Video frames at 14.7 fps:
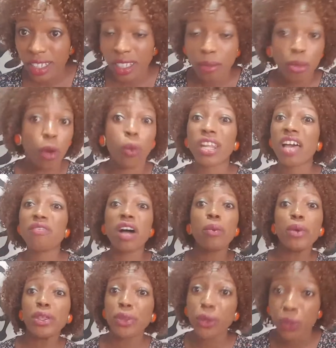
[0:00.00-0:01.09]
But whatever
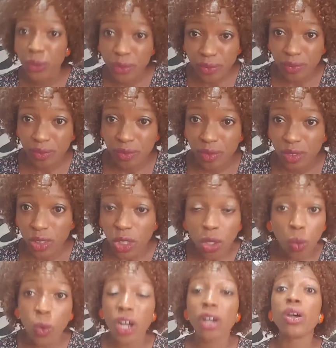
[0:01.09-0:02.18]
we do,
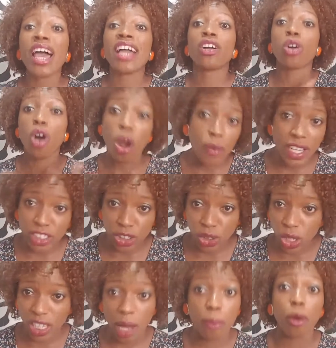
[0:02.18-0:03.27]
we're going to encourage each
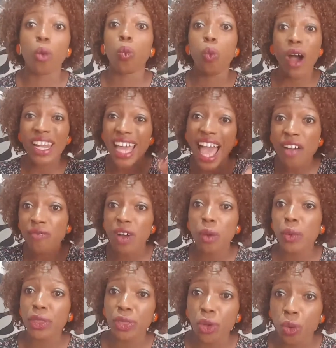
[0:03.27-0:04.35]
other. But whatever
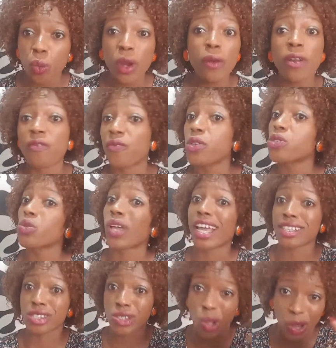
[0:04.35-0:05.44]
we do, we refuse to get
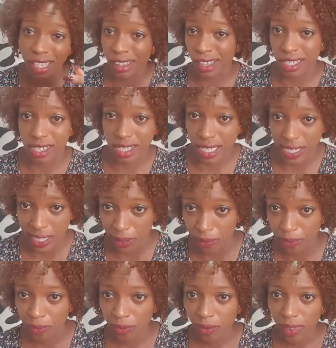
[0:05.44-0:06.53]
stuck in the season.
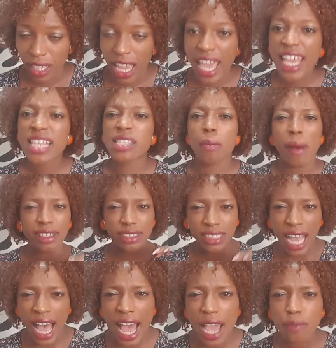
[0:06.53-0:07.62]
It's about
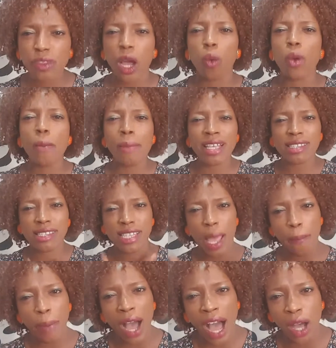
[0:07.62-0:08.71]
time that women
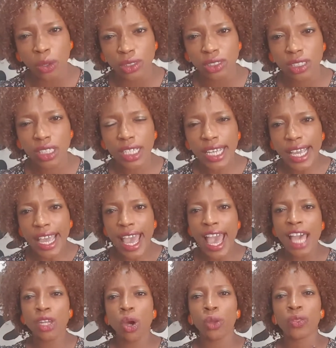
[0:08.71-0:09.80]
step out
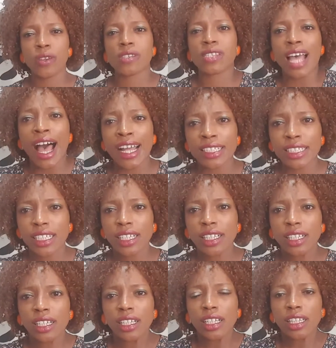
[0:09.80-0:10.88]
and understand
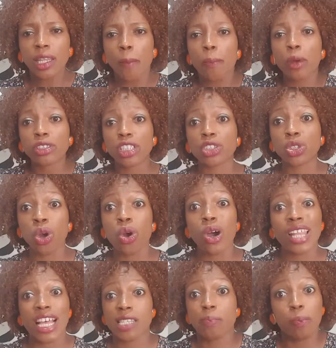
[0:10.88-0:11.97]
the position God
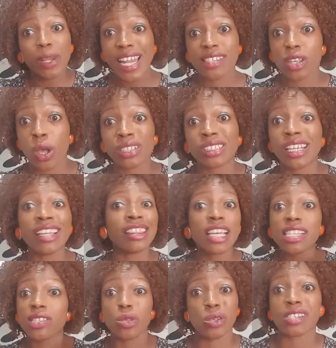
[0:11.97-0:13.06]
has placed us in
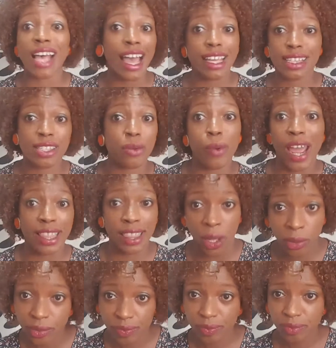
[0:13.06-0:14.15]
this society right now.